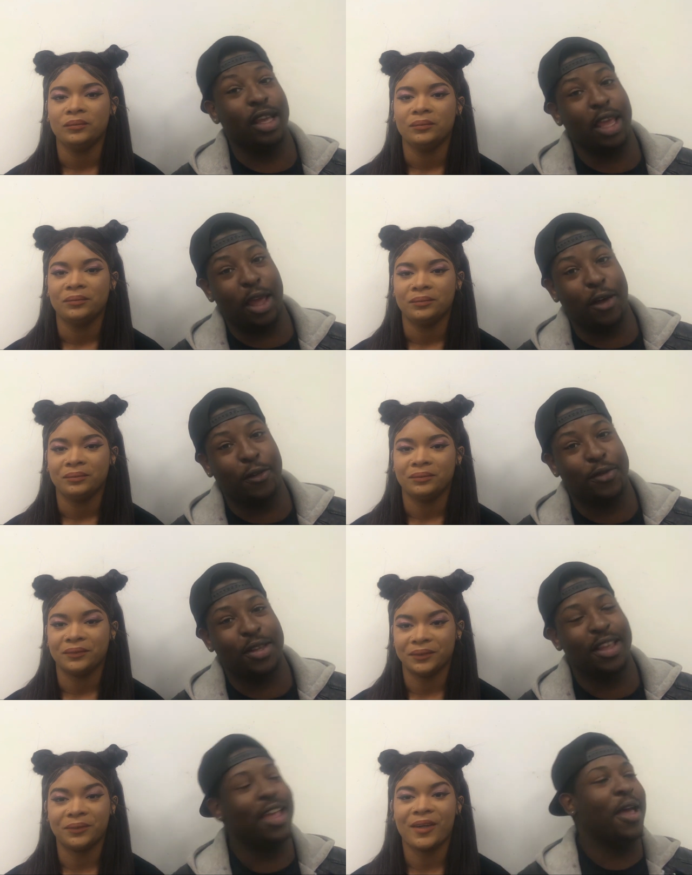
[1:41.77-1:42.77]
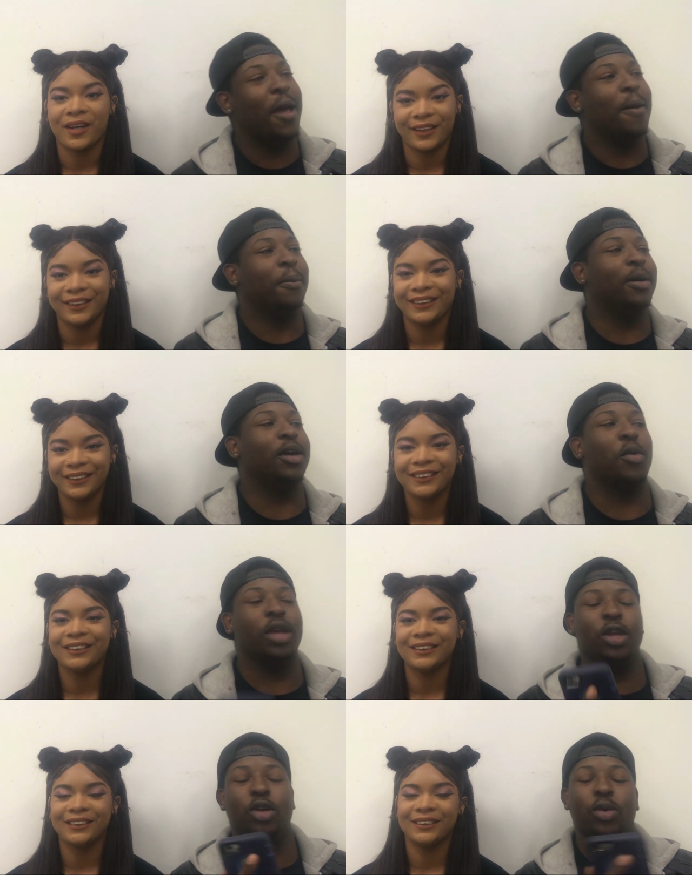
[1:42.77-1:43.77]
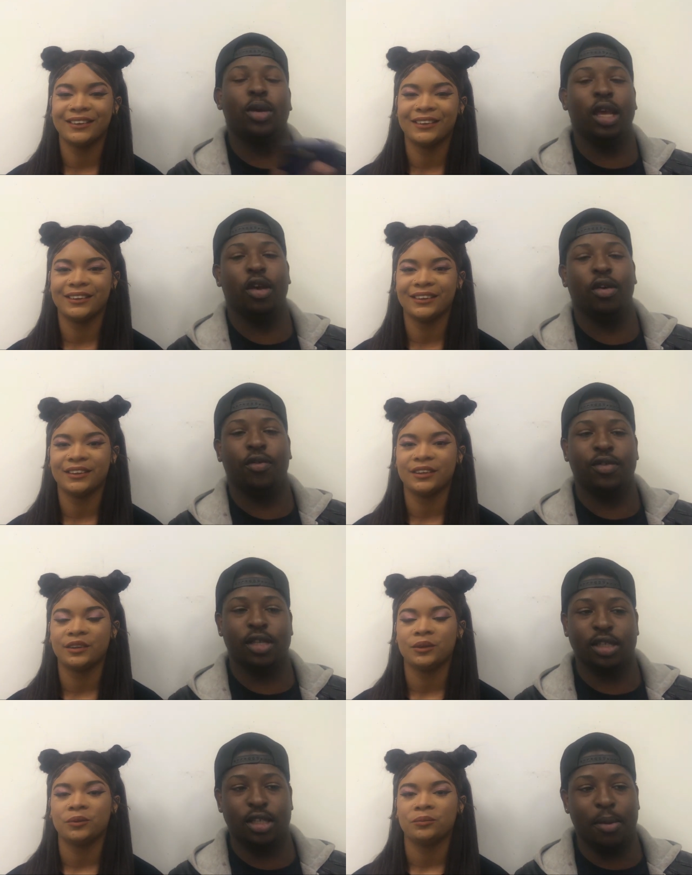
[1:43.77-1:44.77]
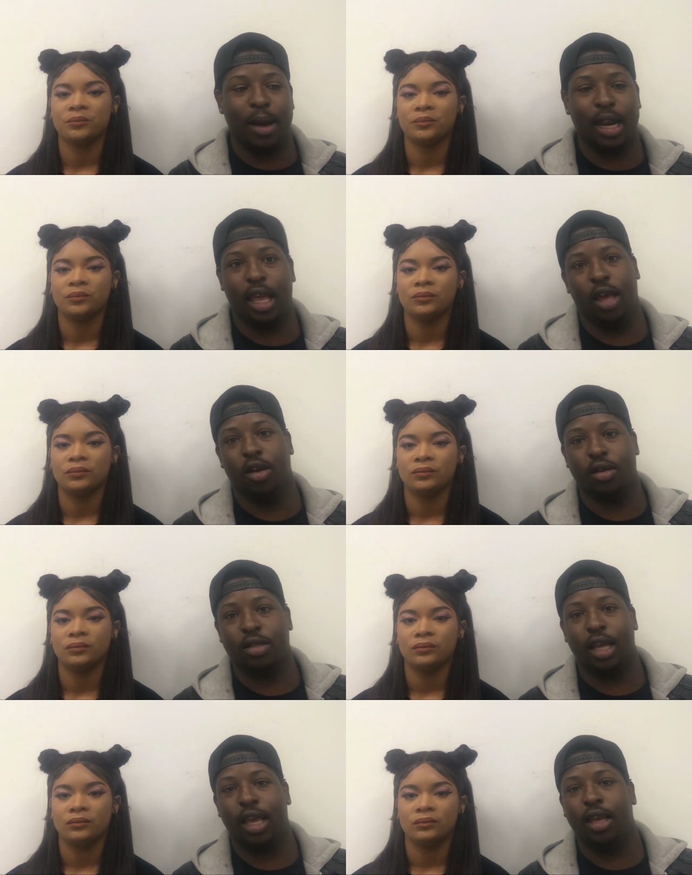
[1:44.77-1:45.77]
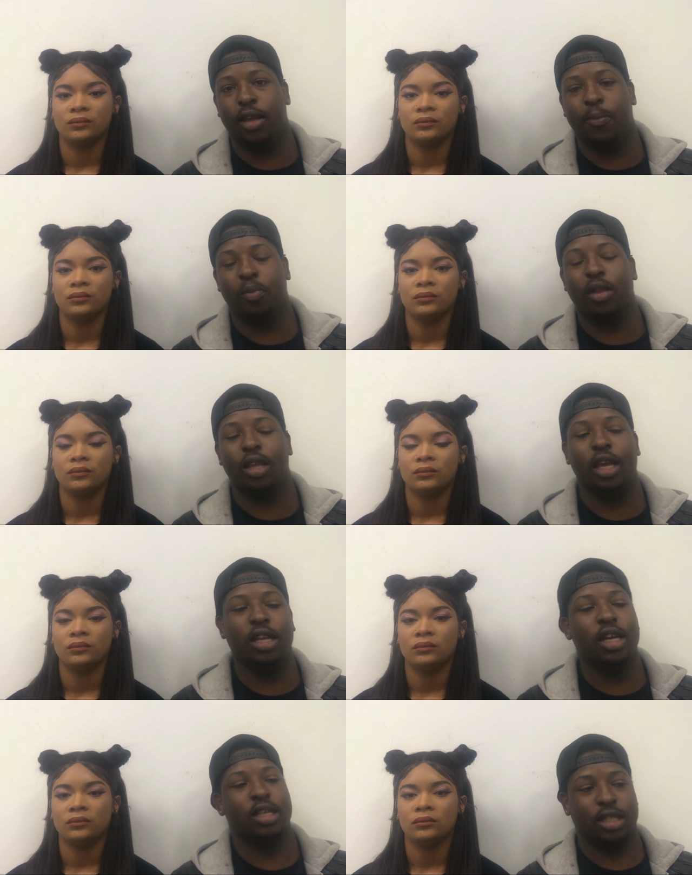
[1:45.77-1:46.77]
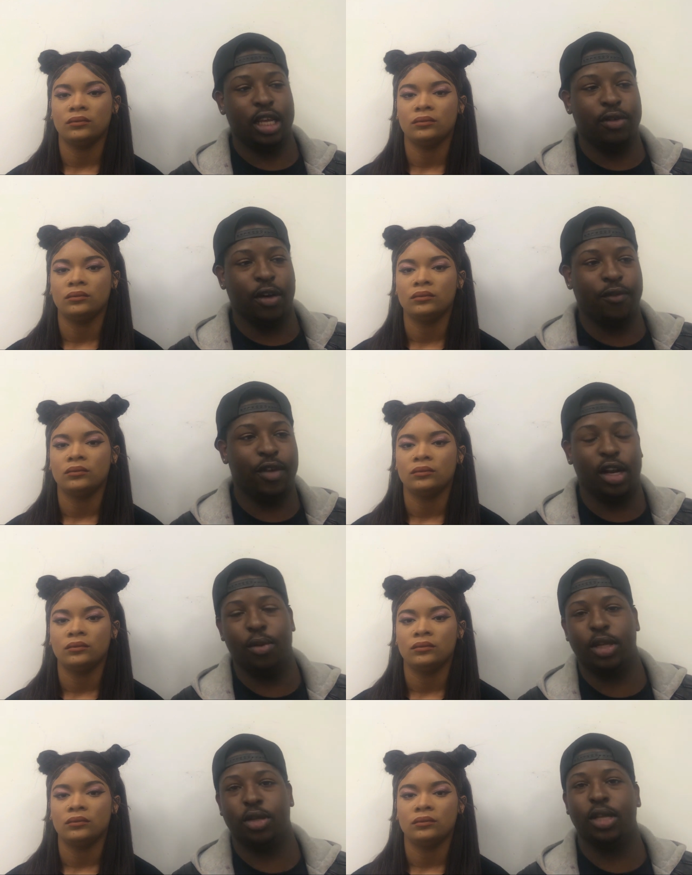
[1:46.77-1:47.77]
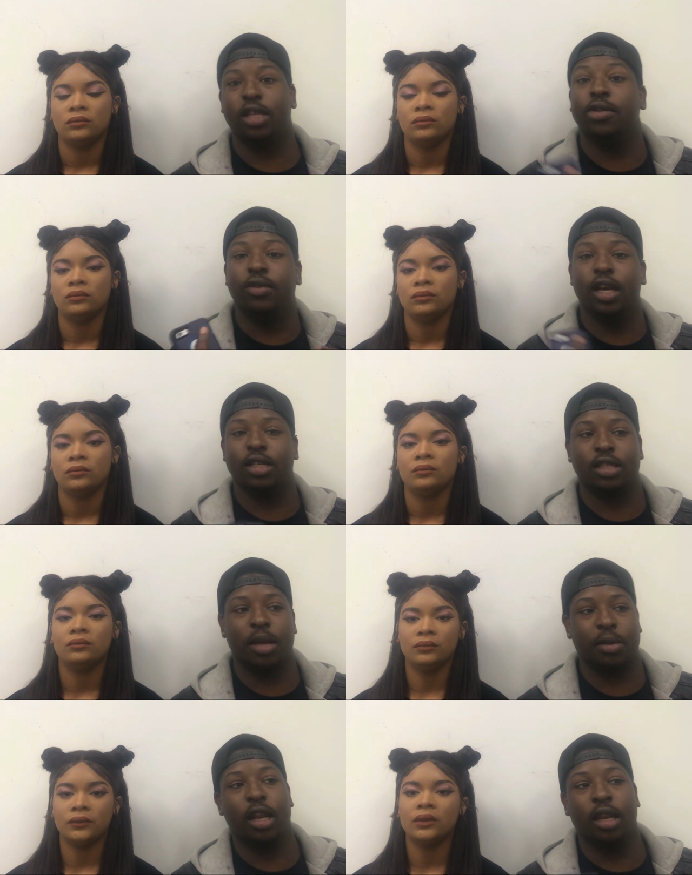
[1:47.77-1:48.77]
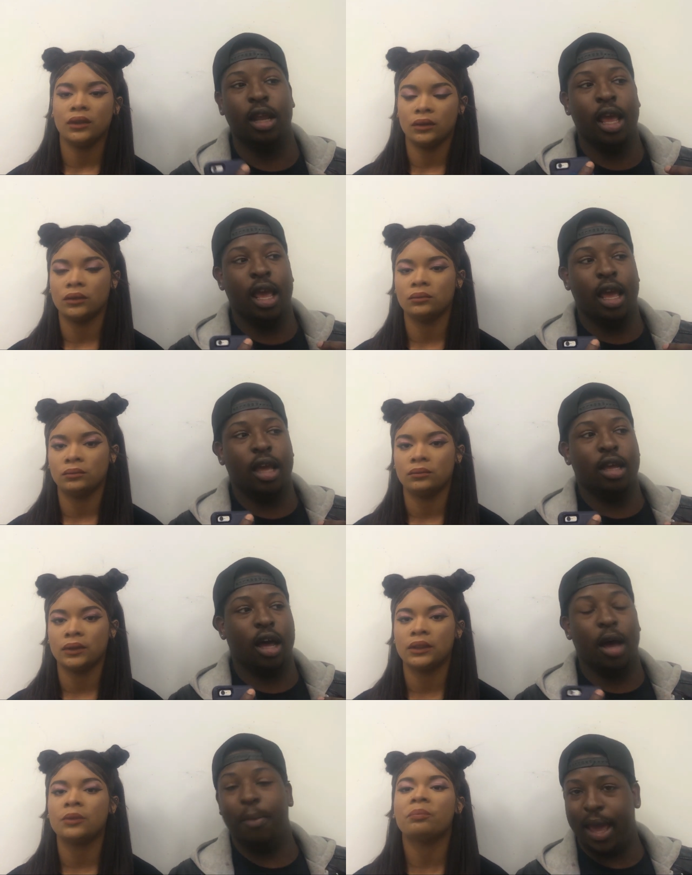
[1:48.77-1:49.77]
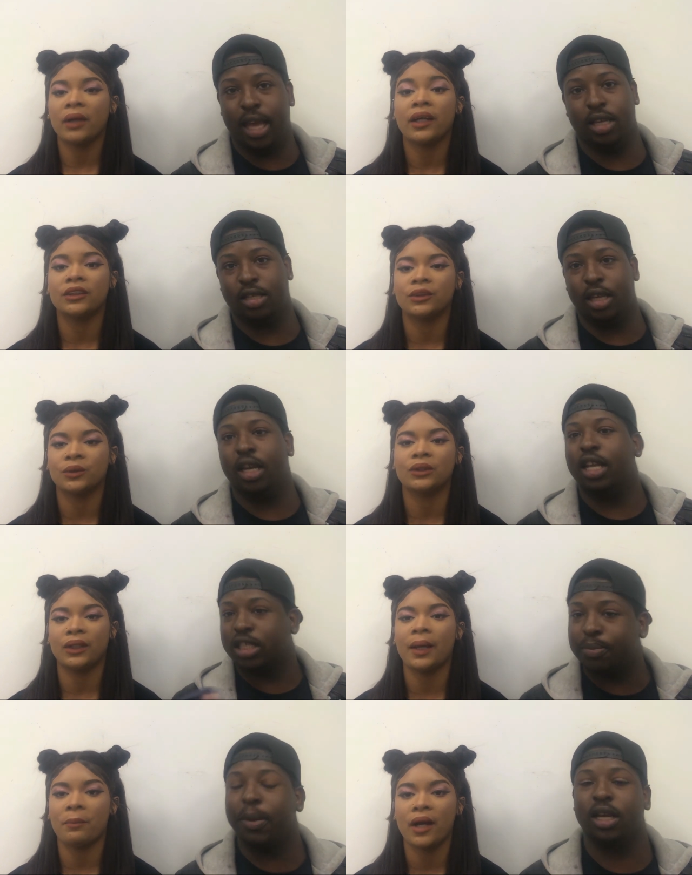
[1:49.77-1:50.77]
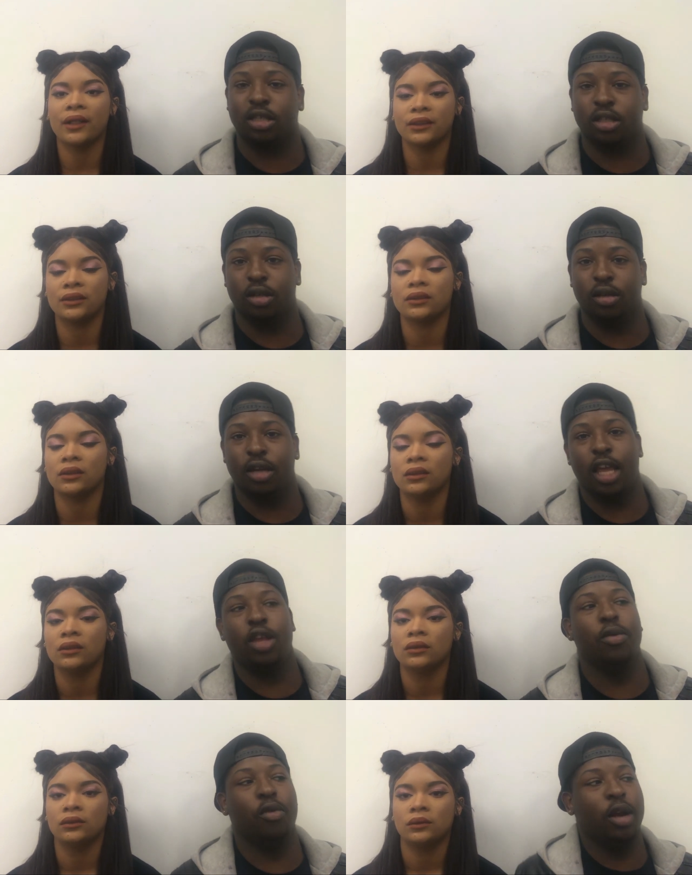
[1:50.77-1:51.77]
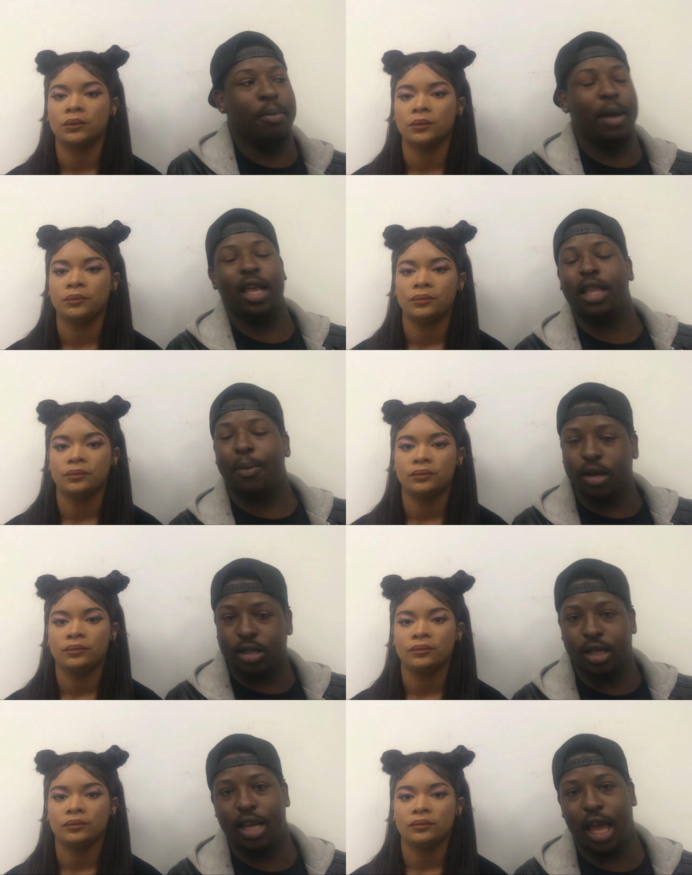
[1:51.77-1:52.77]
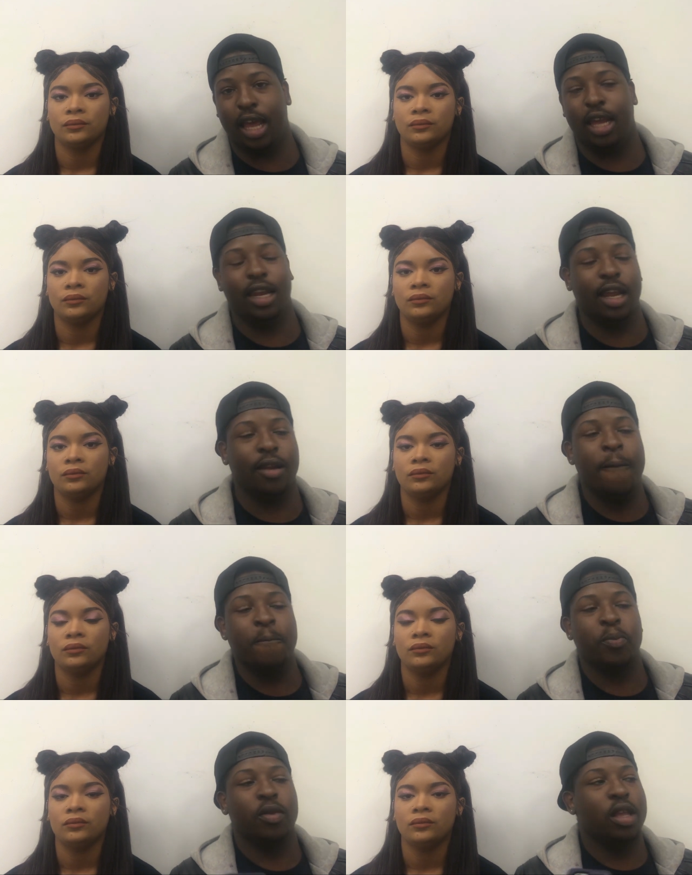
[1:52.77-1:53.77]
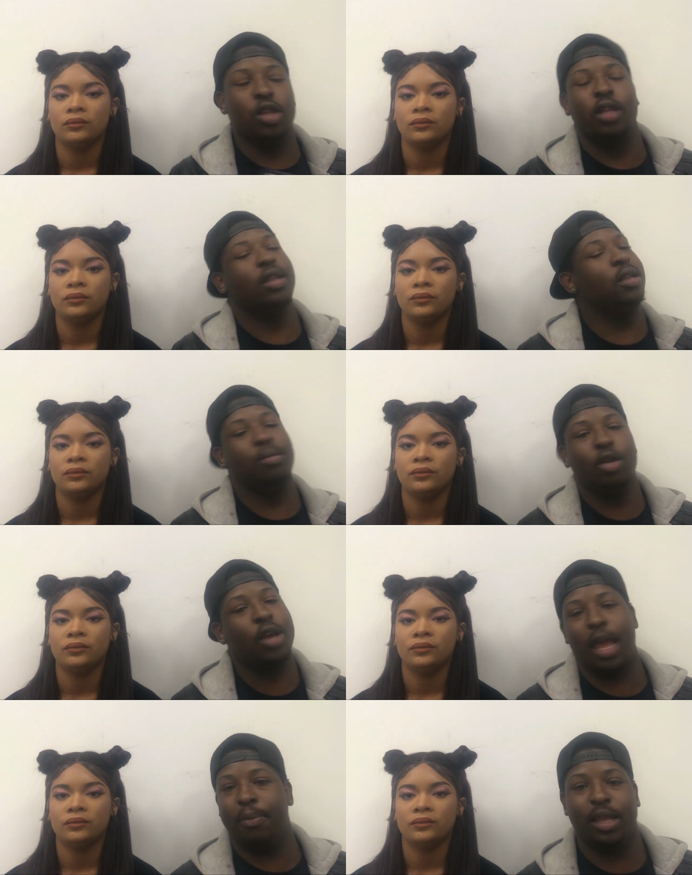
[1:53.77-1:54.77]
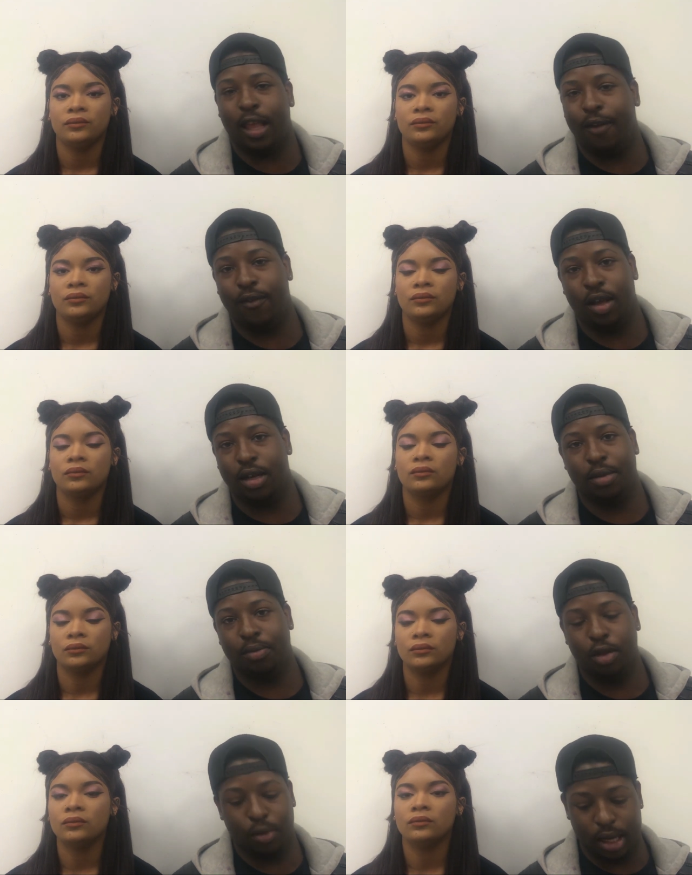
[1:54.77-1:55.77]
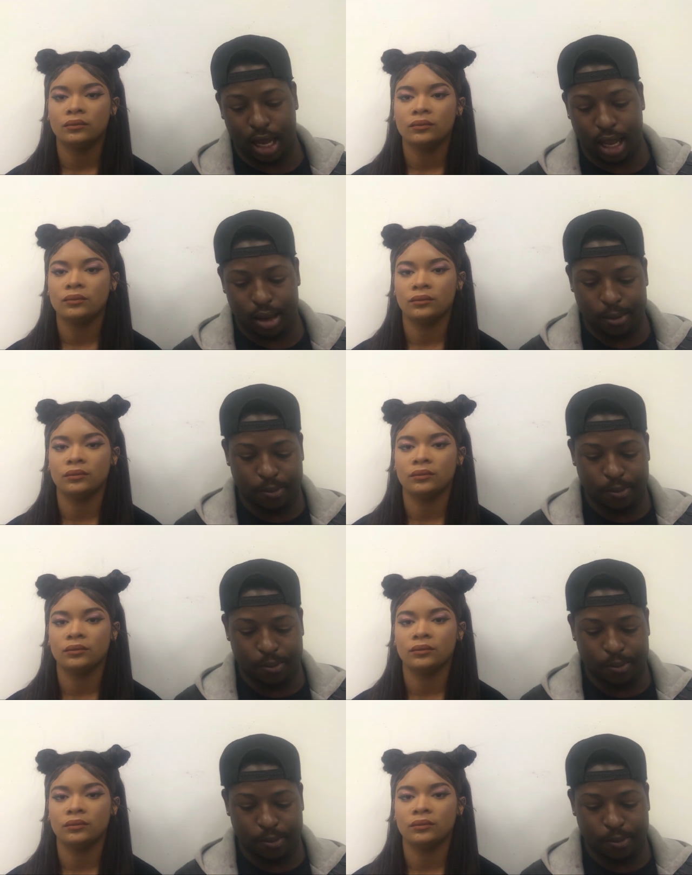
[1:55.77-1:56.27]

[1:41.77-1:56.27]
Speaker 1: a gift. Right. But when you do give to somebody else, it it does leave a feeling with you that you've done something yep. amazing special and special, person. and you really made that person day. And it, you, you can't beat that feeling. You really can't.